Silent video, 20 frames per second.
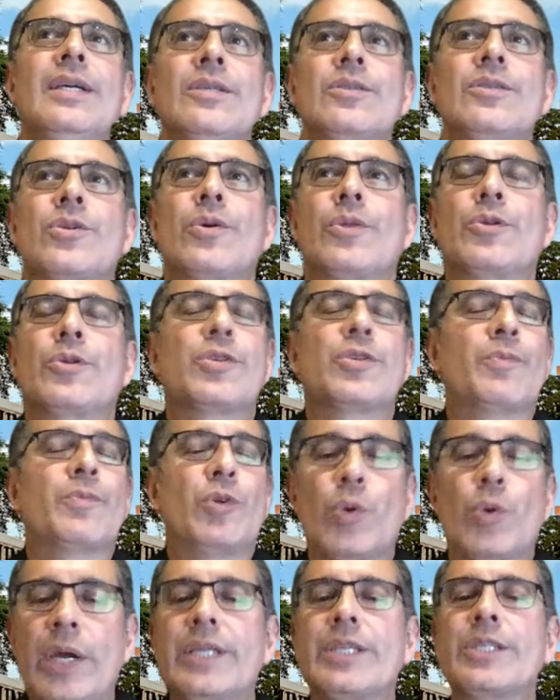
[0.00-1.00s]
So there's some
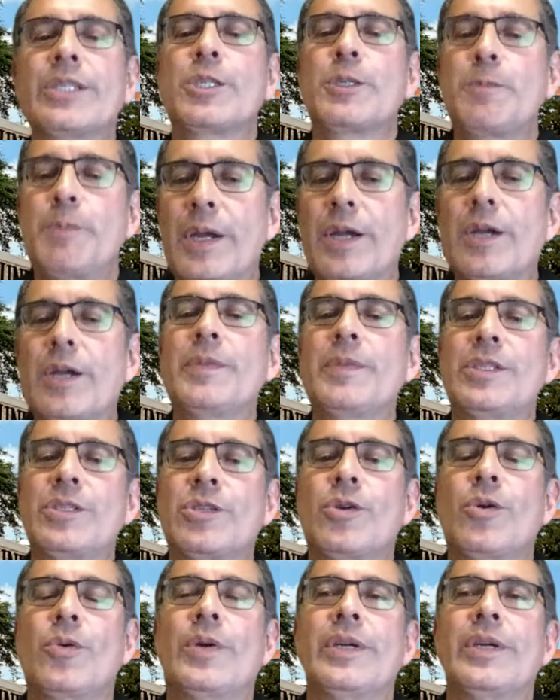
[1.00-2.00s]
great experiments
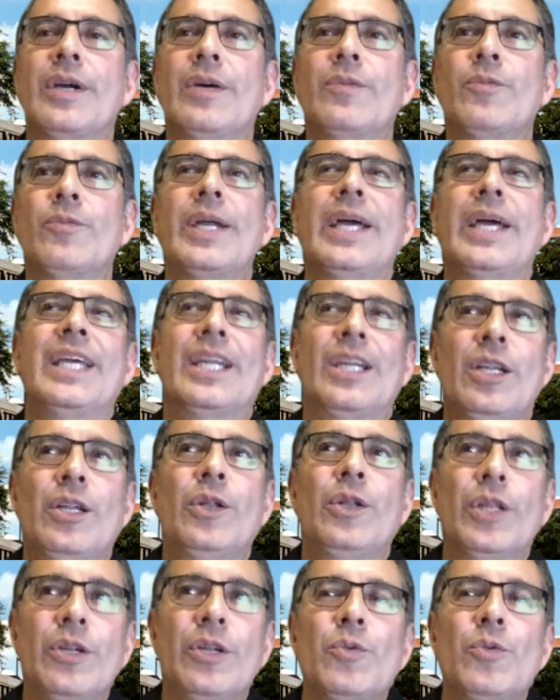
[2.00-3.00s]
going on. What I get a
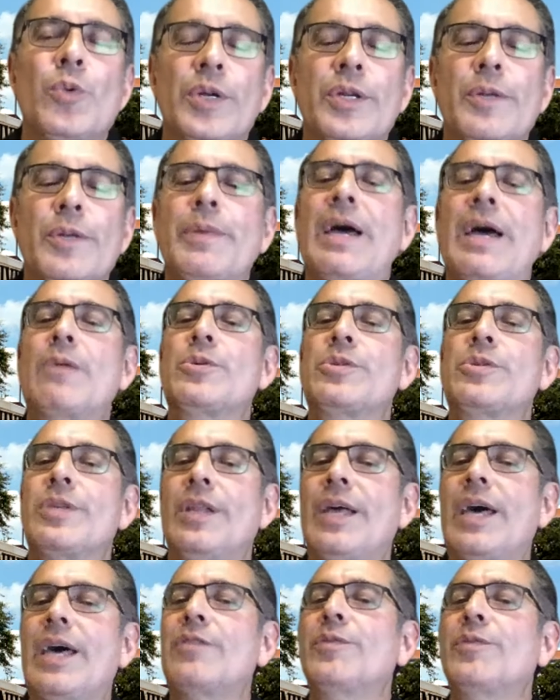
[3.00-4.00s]
little worried about was a
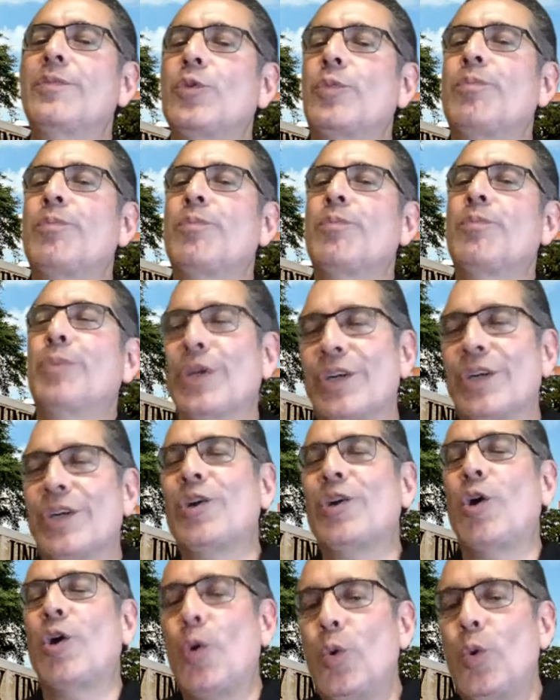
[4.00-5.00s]
lot of them were put on
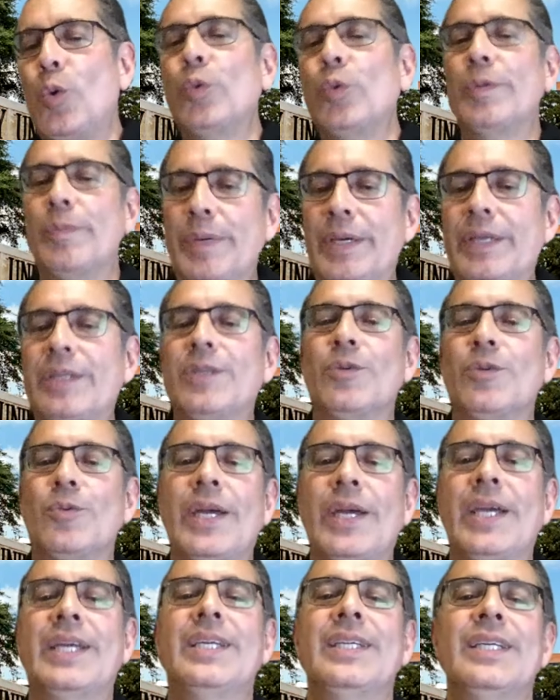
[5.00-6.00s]
hold a bit in a
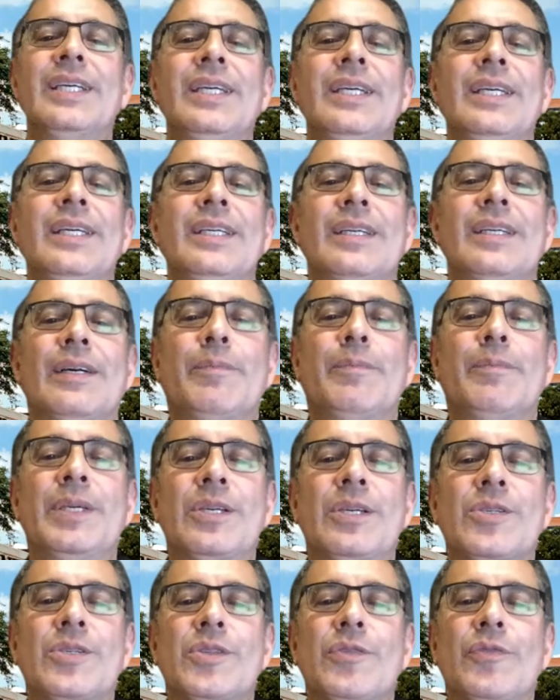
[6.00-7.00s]
way uh,
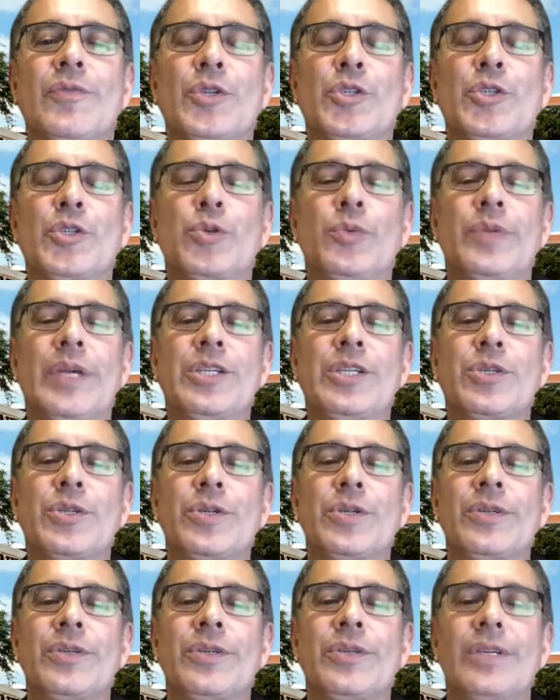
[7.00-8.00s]
because of the virtual
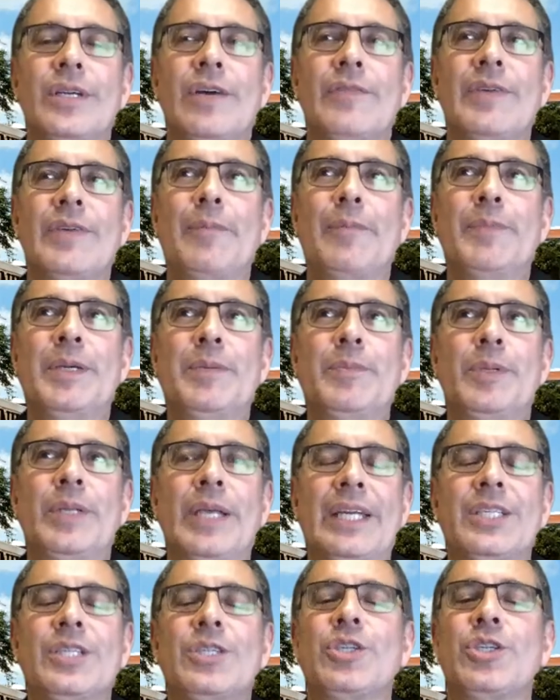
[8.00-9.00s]
nature of how people
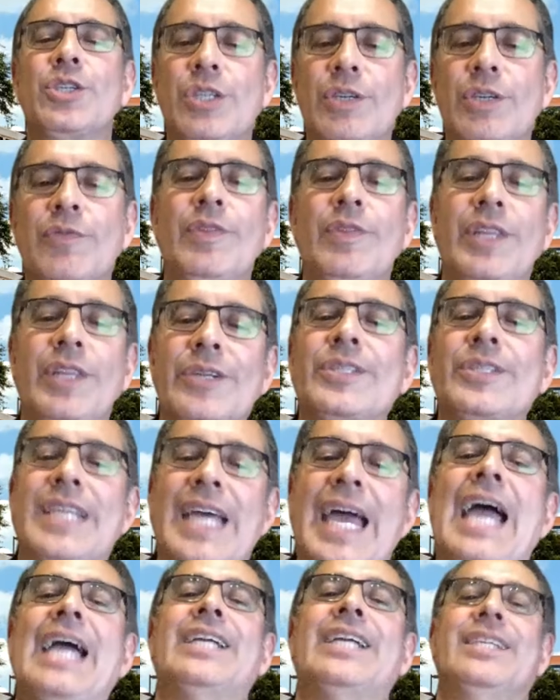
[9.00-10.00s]
had to shift their
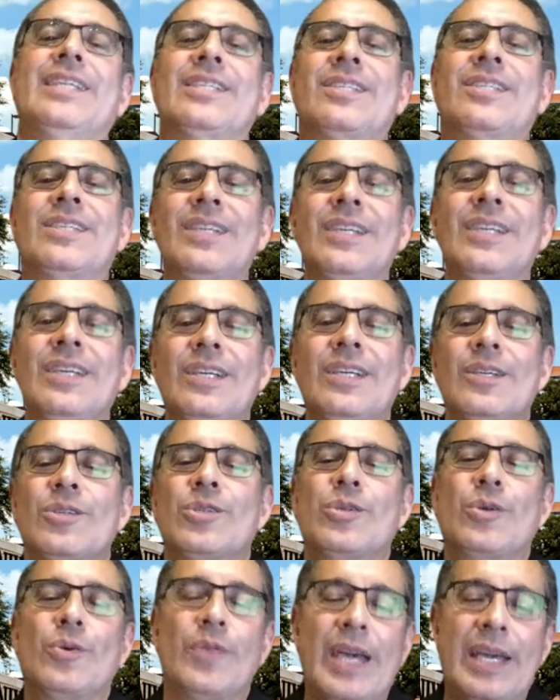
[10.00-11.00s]
tactics.
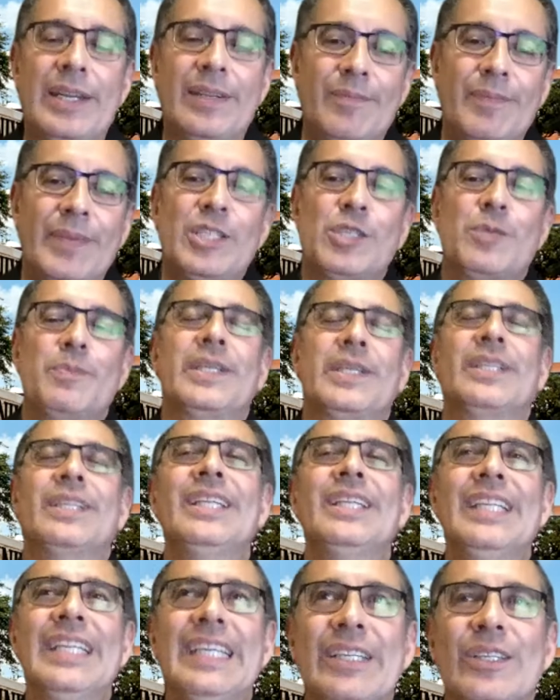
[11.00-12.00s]
So that makes me a
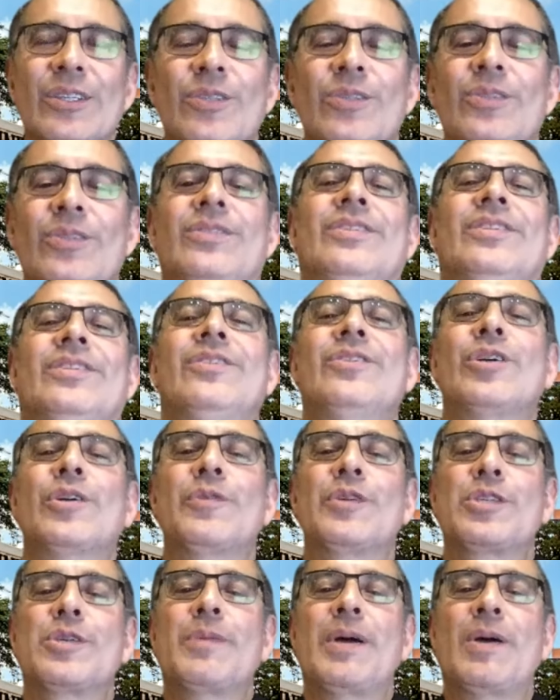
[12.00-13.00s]
little
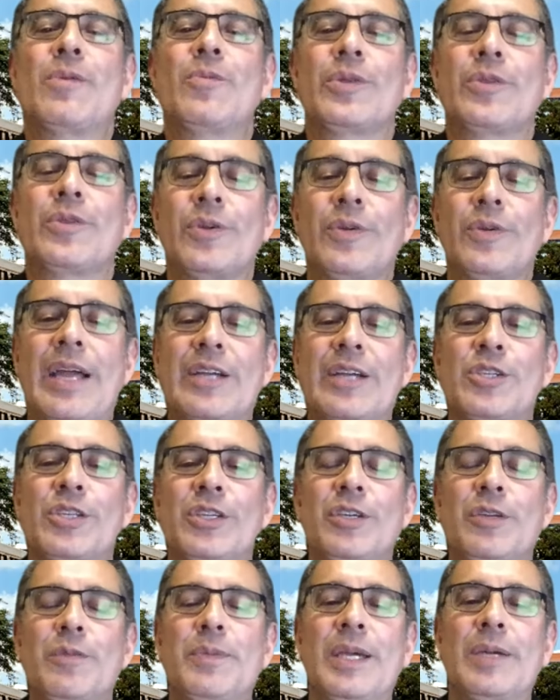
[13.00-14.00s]
nervous about whether they're actually
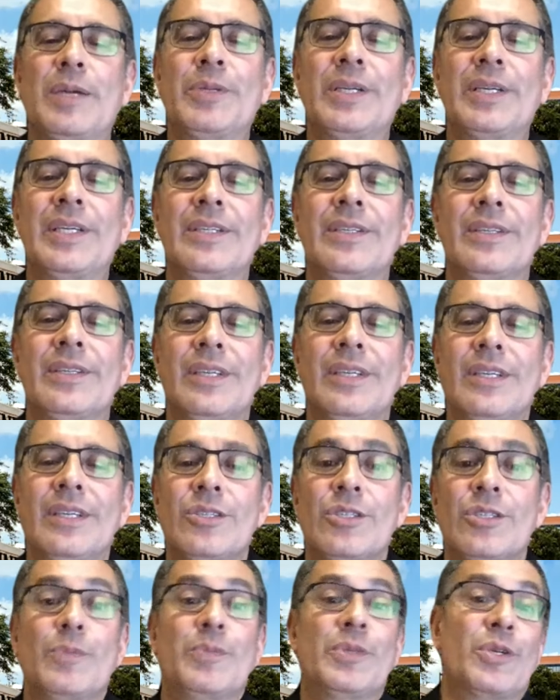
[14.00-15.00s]
going to be able to hit
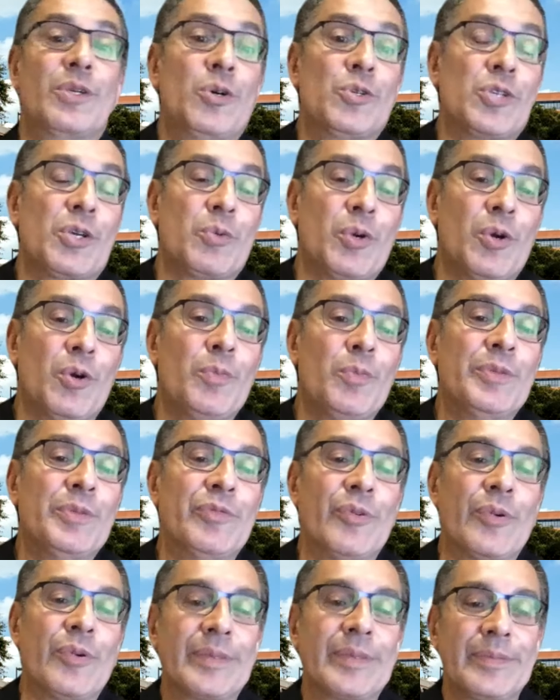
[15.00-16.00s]
some of the goals they were hoping for.